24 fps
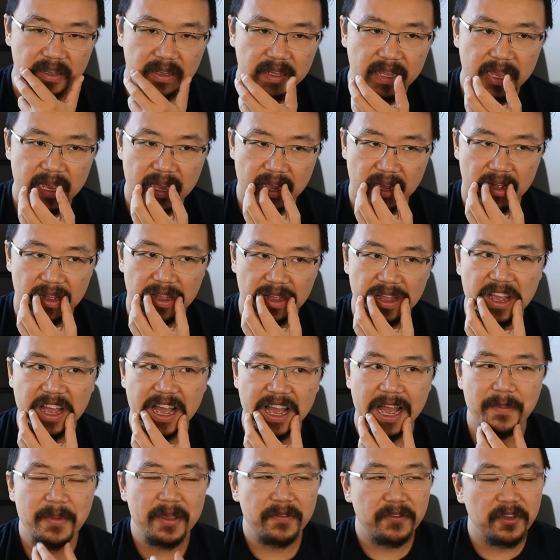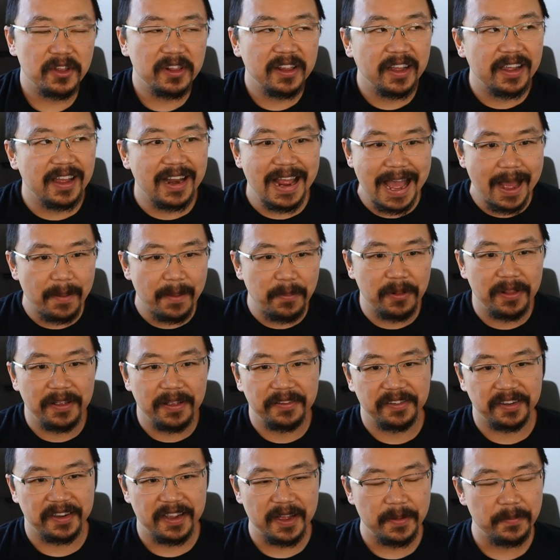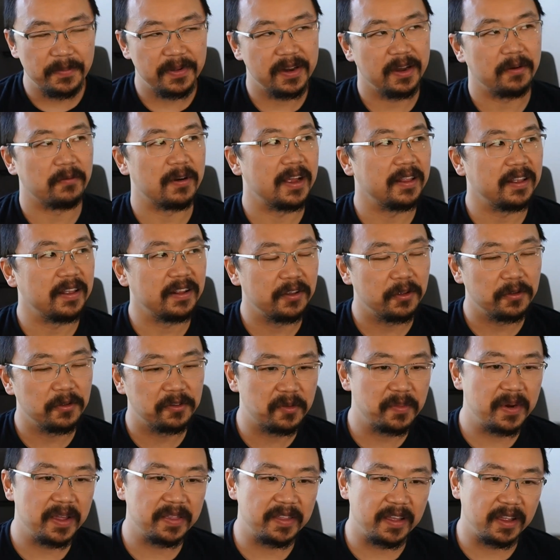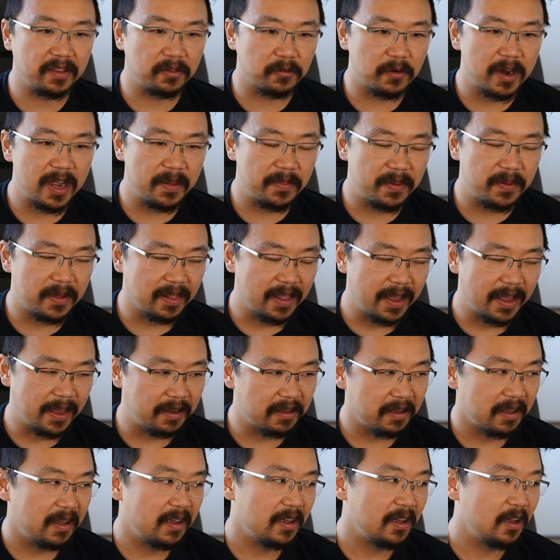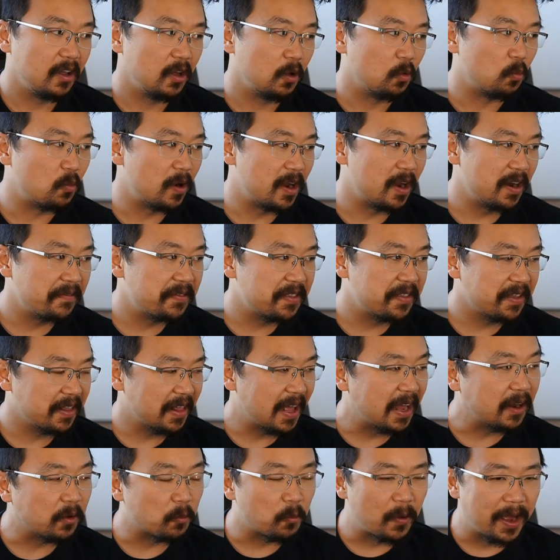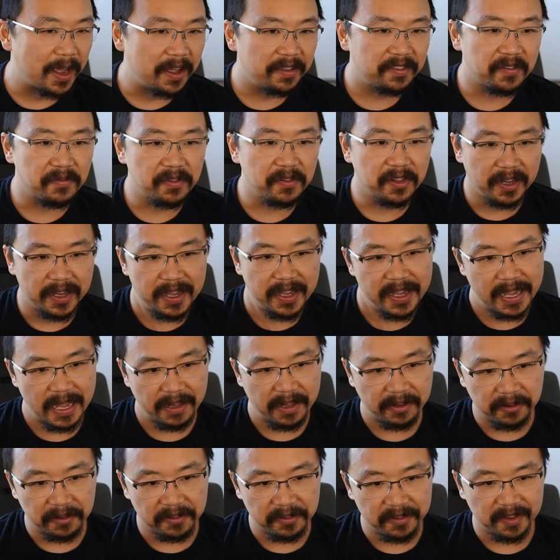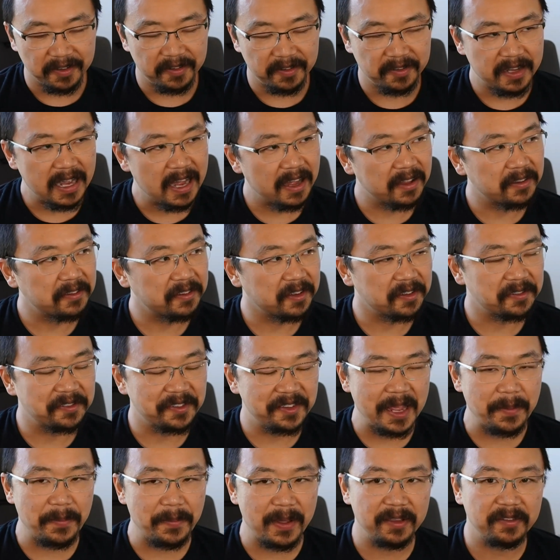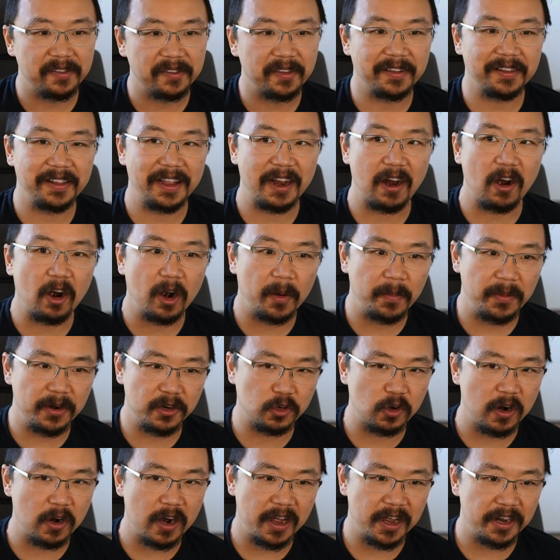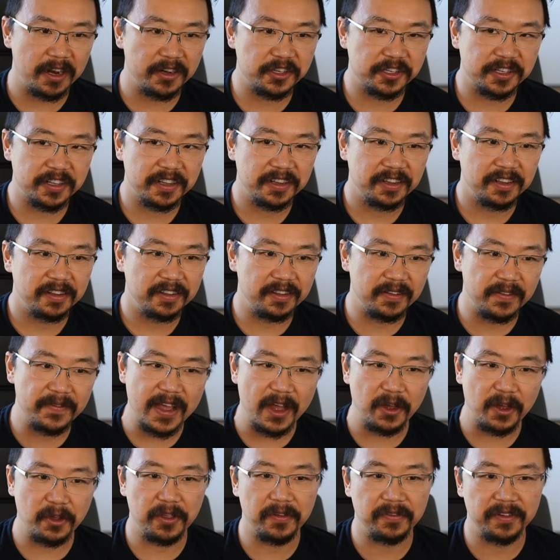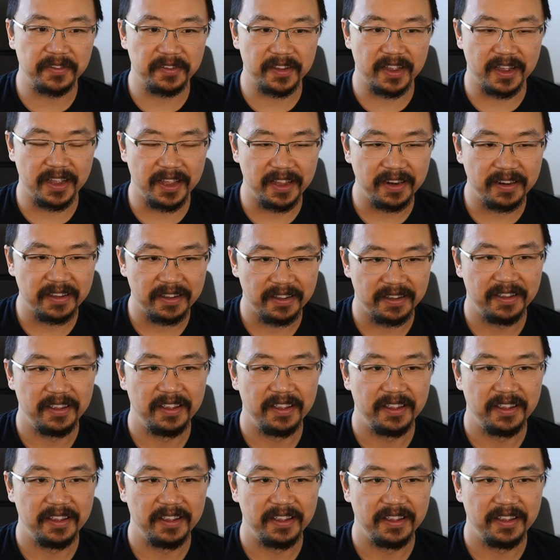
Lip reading: Yeah. I mean, if you look at Apple as a company, right, they do so many things right, but like one of the like ways of looking at their success is they basically arbitrage the value of design,